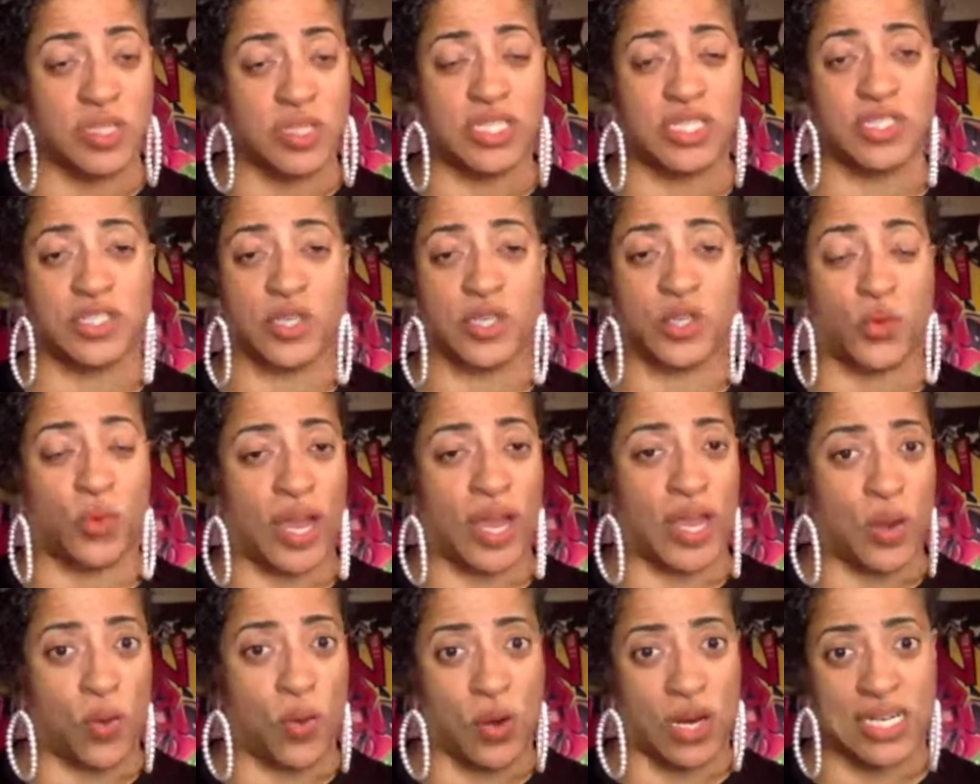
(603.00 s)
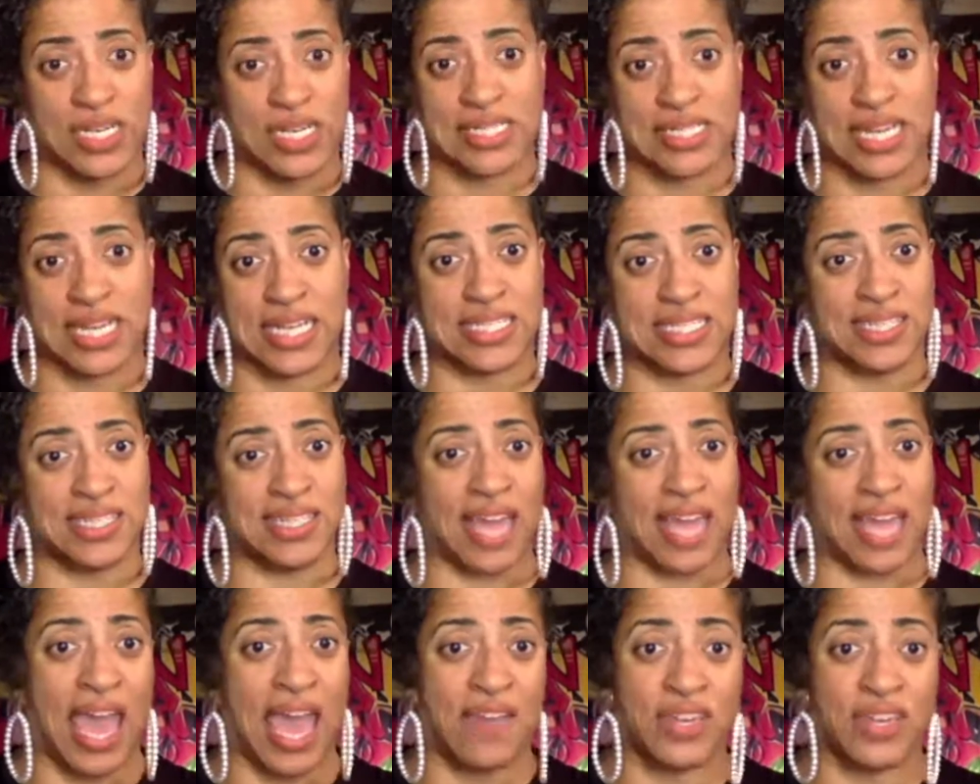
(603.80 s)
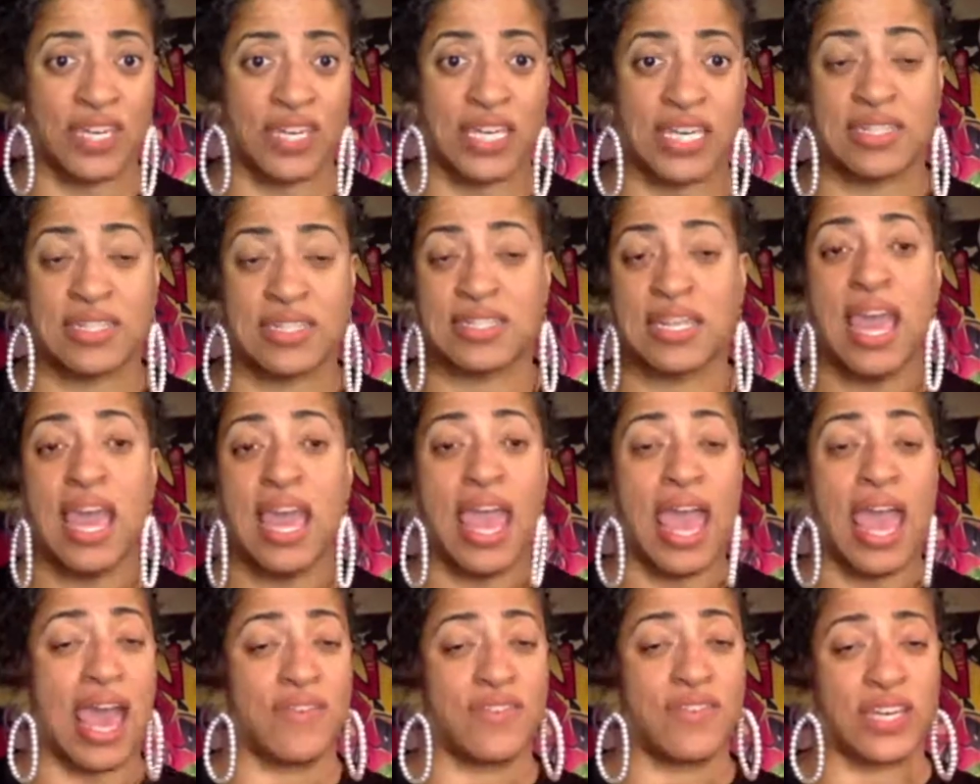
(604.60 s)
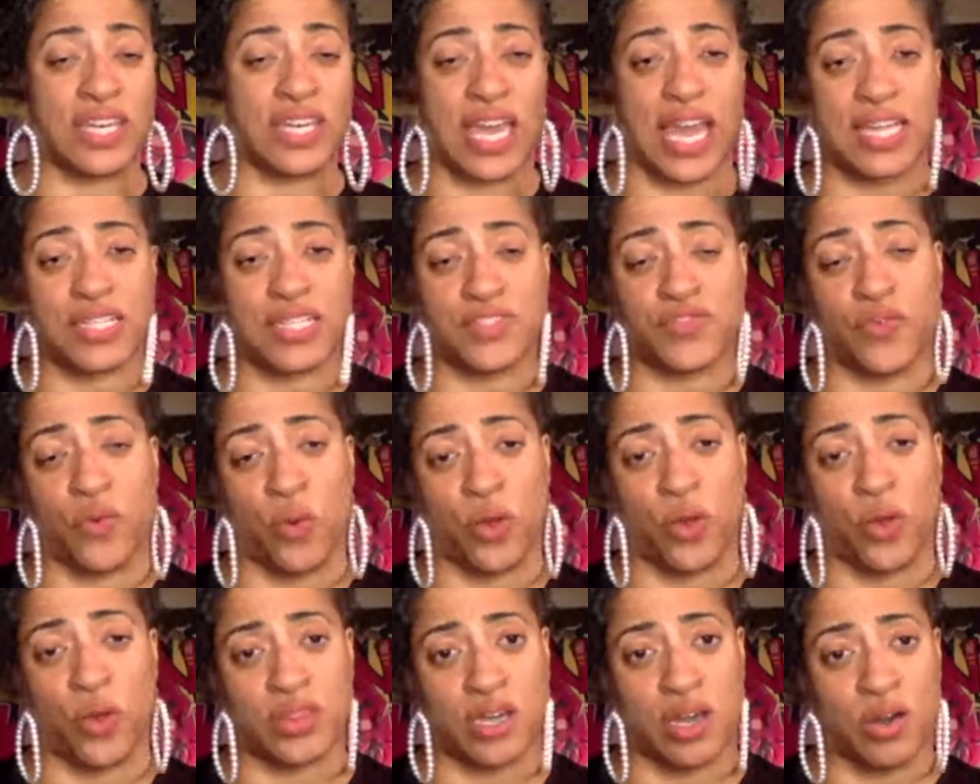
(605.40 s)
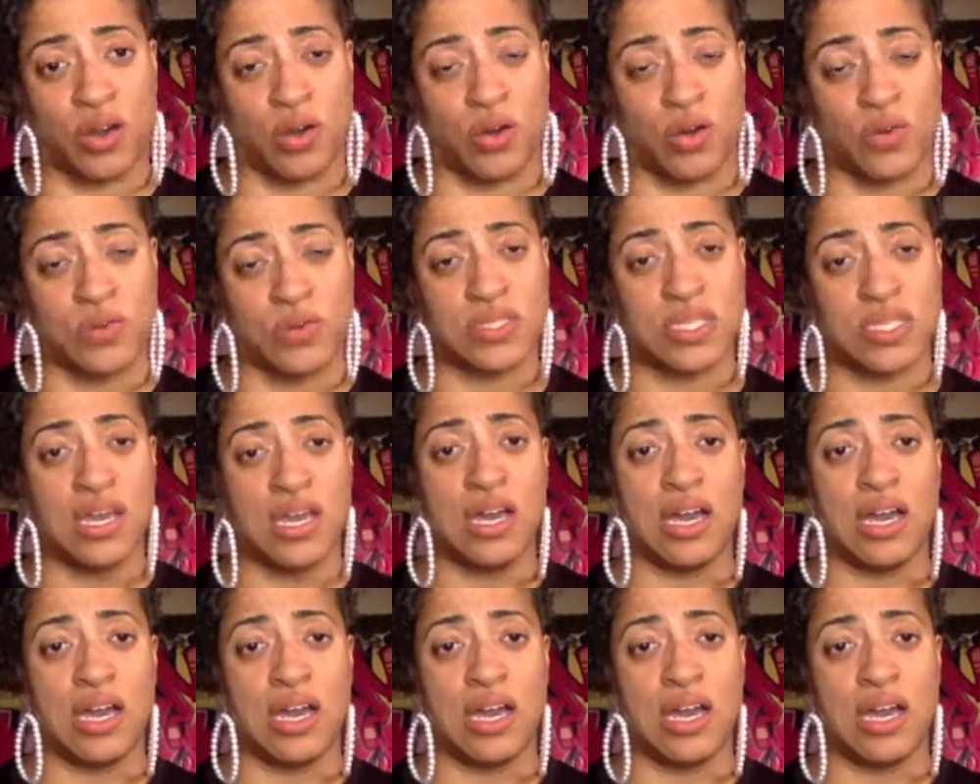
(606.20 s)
which is a great organization that advocates for those